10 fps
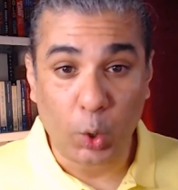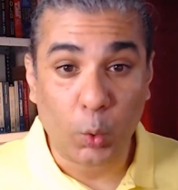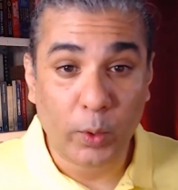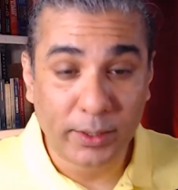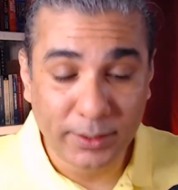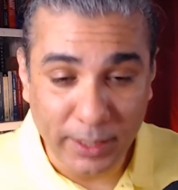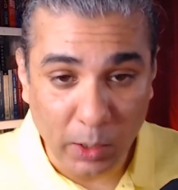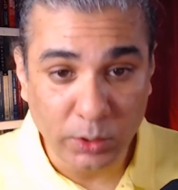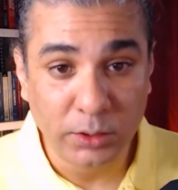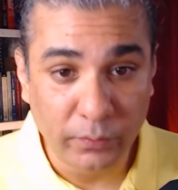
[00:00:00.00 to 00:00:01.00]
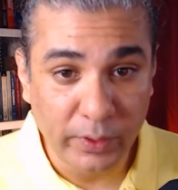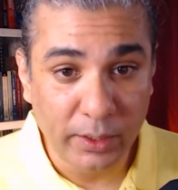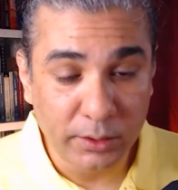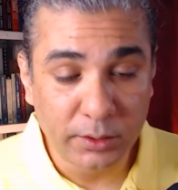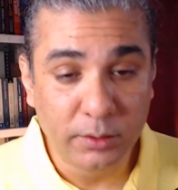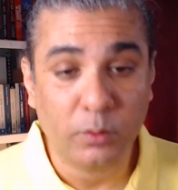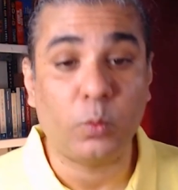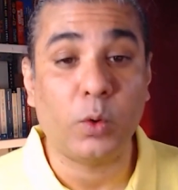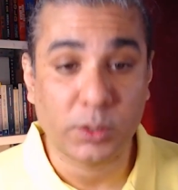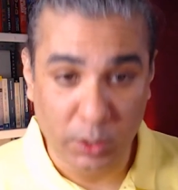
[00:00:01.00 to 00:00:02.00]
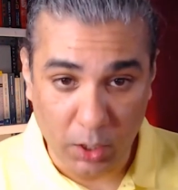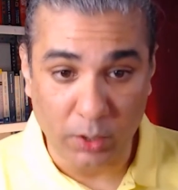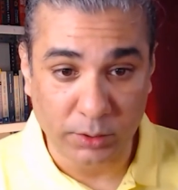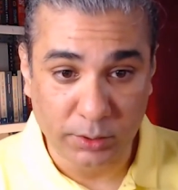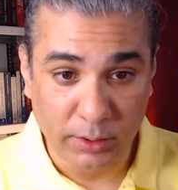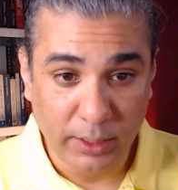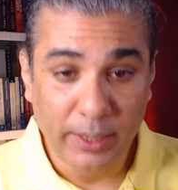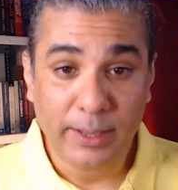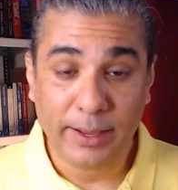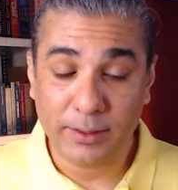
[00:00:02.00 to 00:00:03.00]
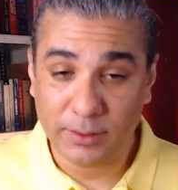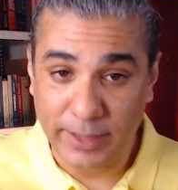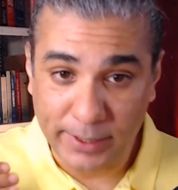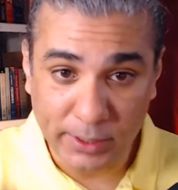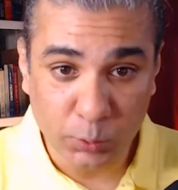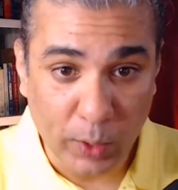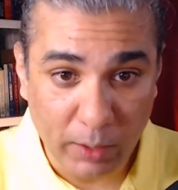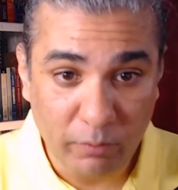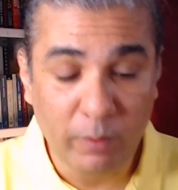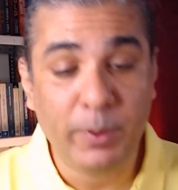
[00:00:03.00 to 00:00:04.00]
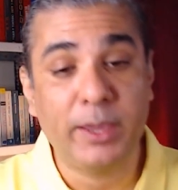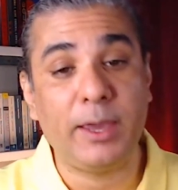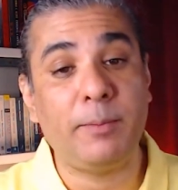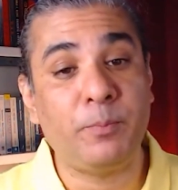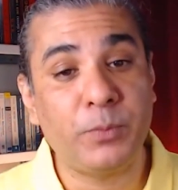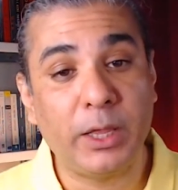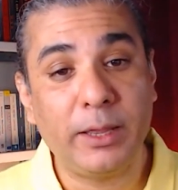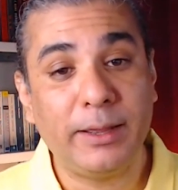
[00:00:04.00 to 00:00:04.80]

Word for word: over thousands of years was lost. And that is why we became